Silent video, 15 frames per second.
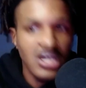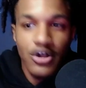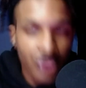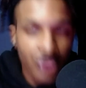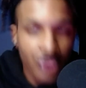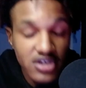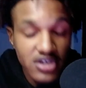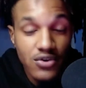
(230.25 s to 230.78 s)

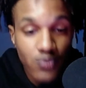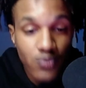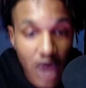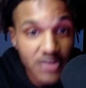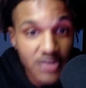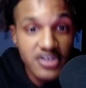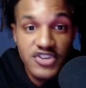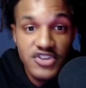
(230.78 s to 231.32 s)
Lincoln
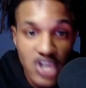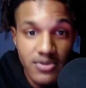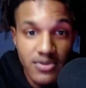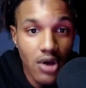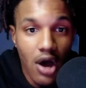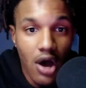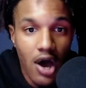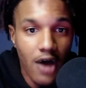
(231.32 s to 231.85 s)
Riley is coming
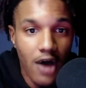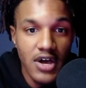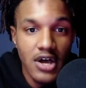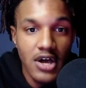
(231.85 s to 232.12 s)
off